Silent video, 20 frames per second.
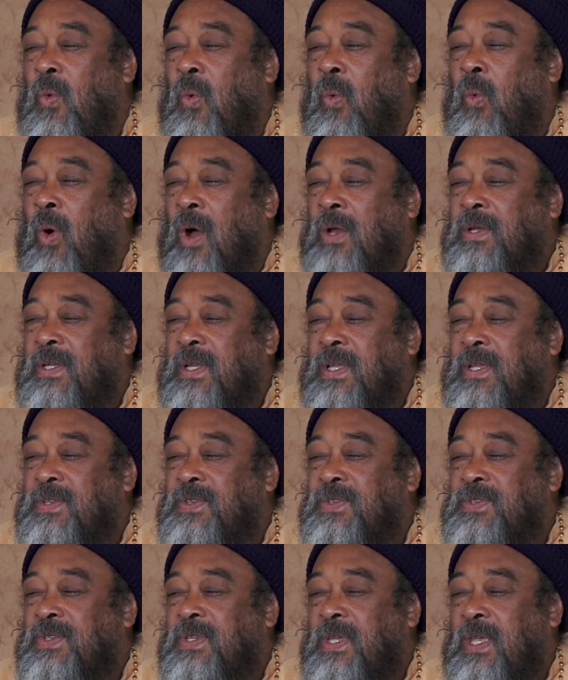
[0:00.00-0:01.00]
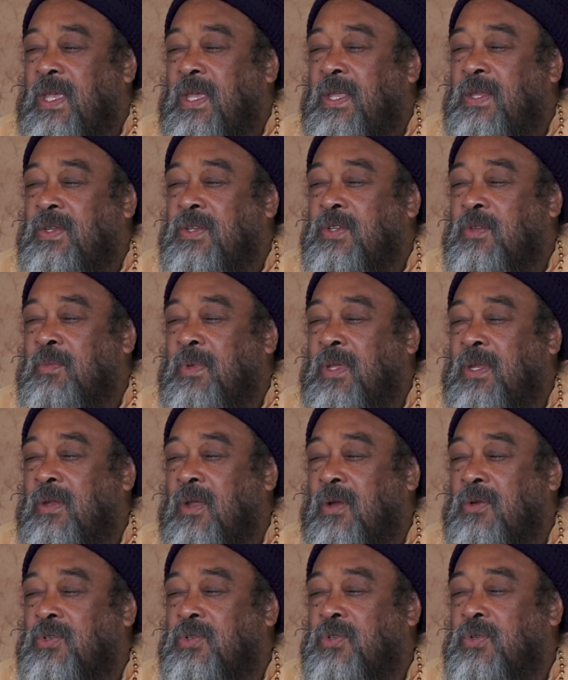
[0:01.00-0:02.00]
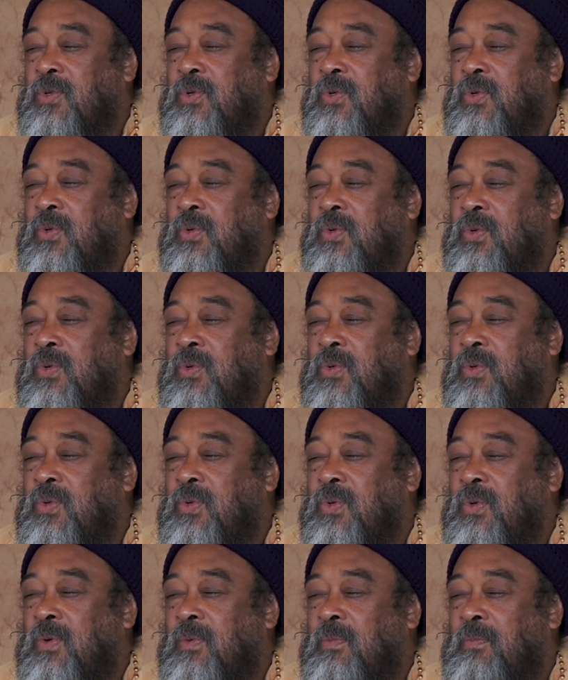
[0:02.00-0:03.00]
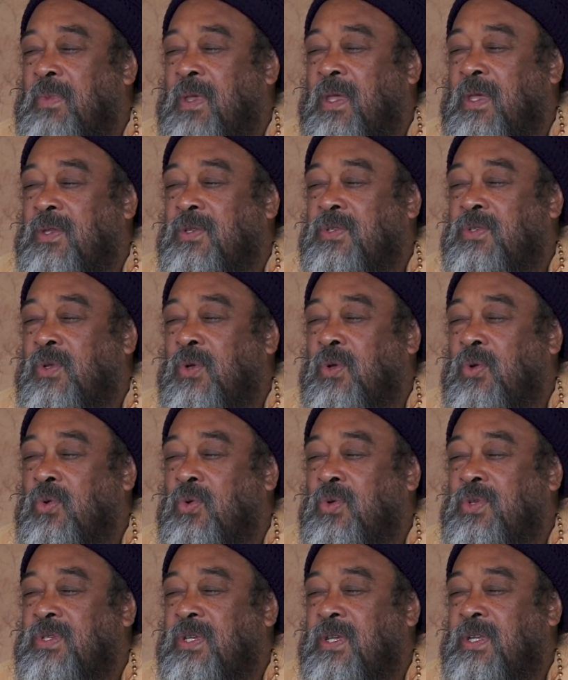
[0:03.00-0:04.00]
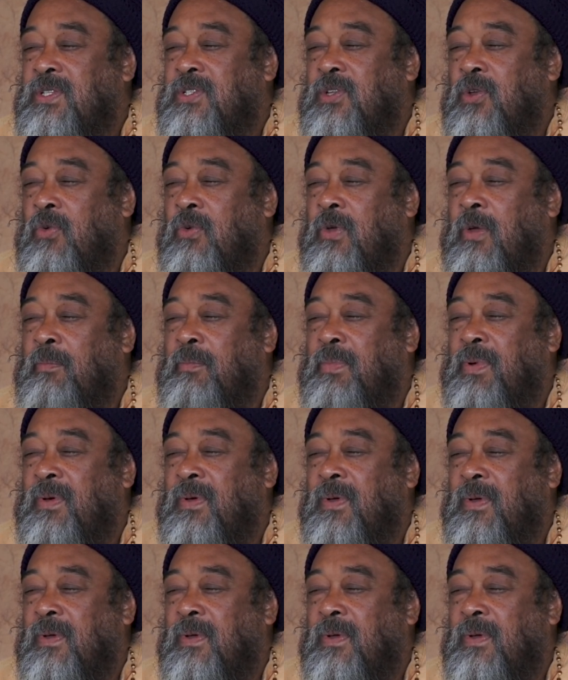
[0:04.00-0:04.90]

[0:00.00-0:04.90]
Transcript: what is seen to be not true begins to lose its grip